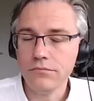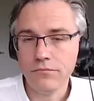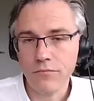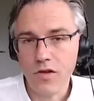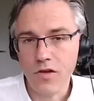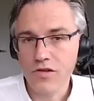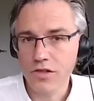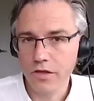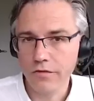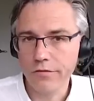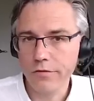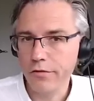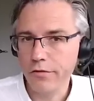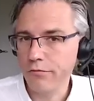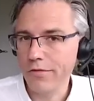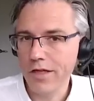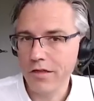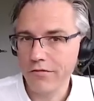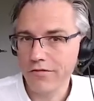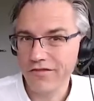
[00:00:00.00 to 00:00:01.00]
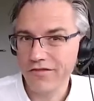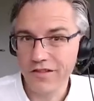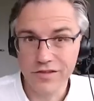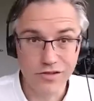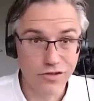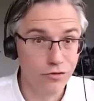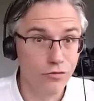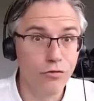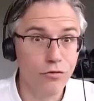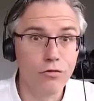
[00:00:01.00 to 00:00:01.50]
sovereign wealth
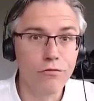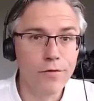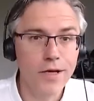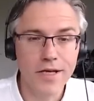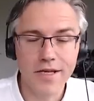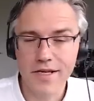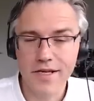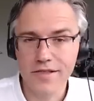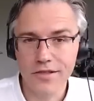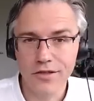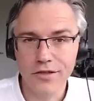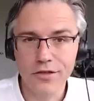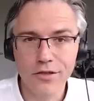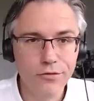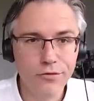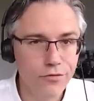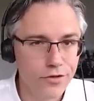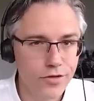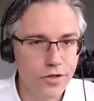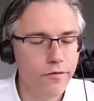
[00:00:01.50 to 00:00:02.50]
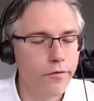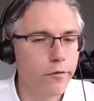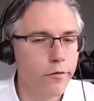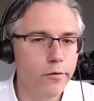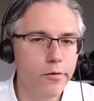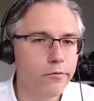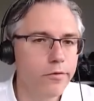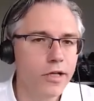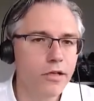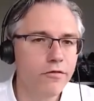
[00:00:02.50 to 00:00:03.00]
funds. Norway has a huge
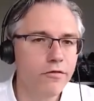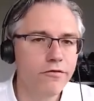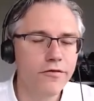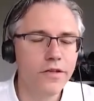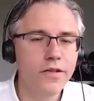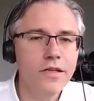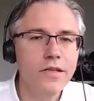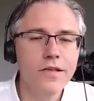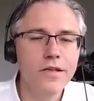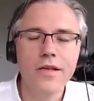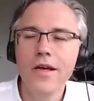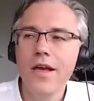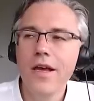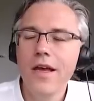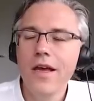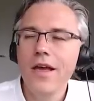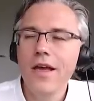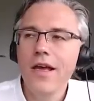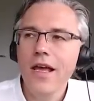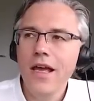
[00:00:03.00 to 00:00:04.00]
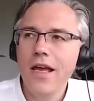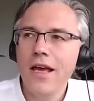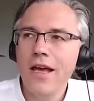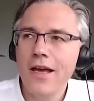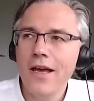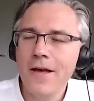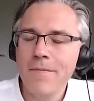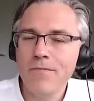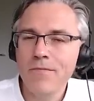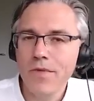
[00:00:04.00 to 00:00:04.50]
sovereign wealth fund,
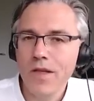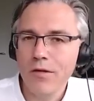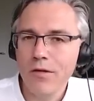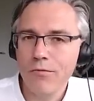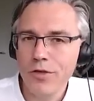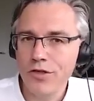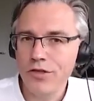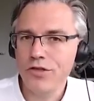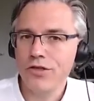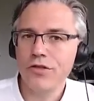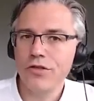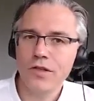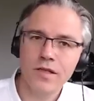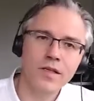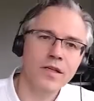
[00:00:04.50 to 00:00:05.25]
which